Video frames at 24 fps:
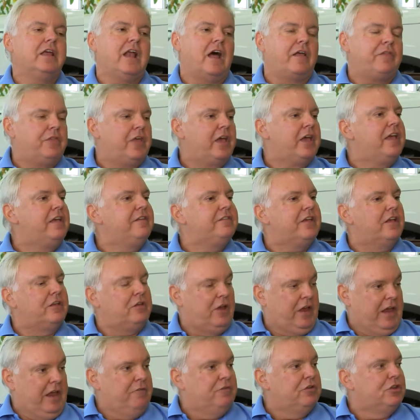And I think he said,
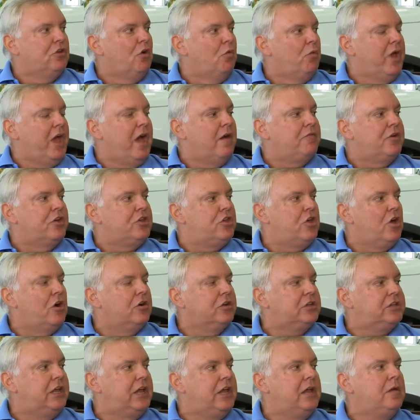even though we have a
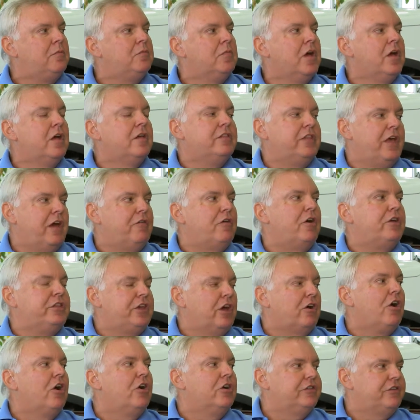young team, they're,
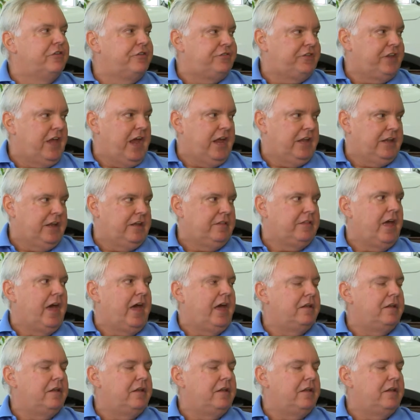they're understanding that.